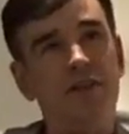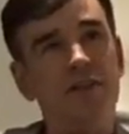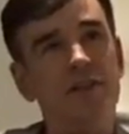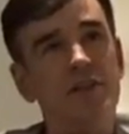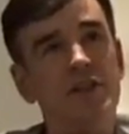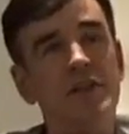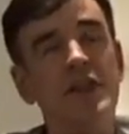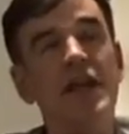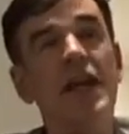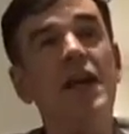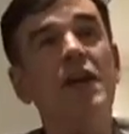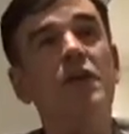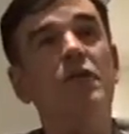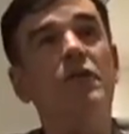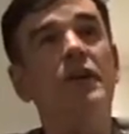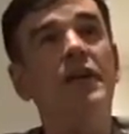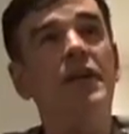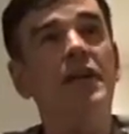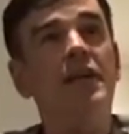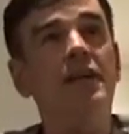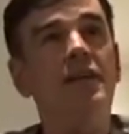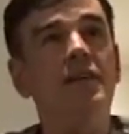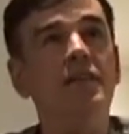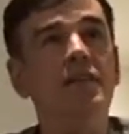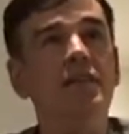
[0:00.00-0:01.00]

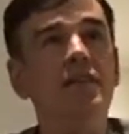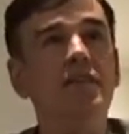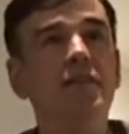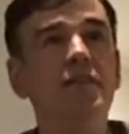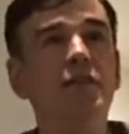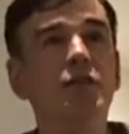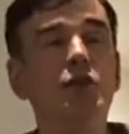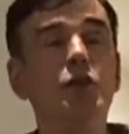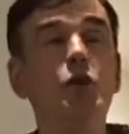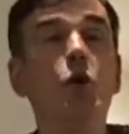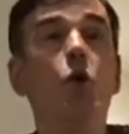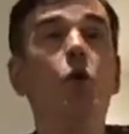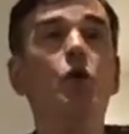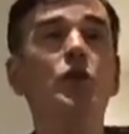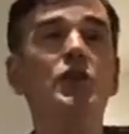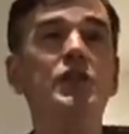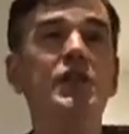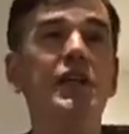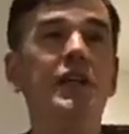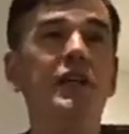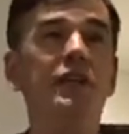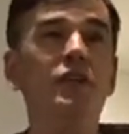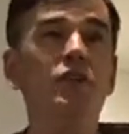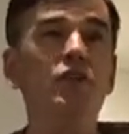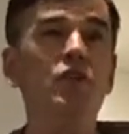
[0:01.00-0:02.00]
scary,
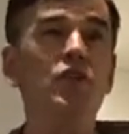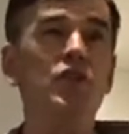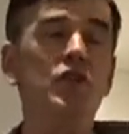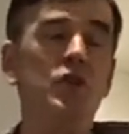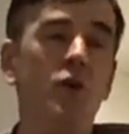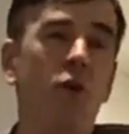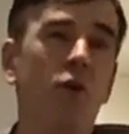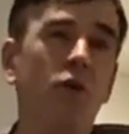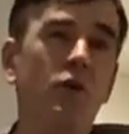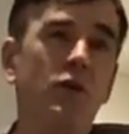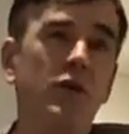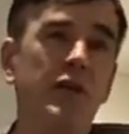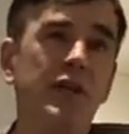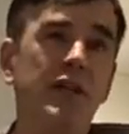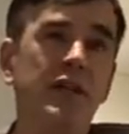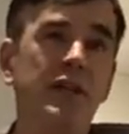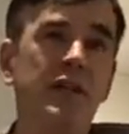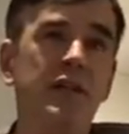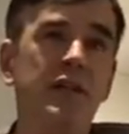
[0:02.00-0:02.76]
daunting story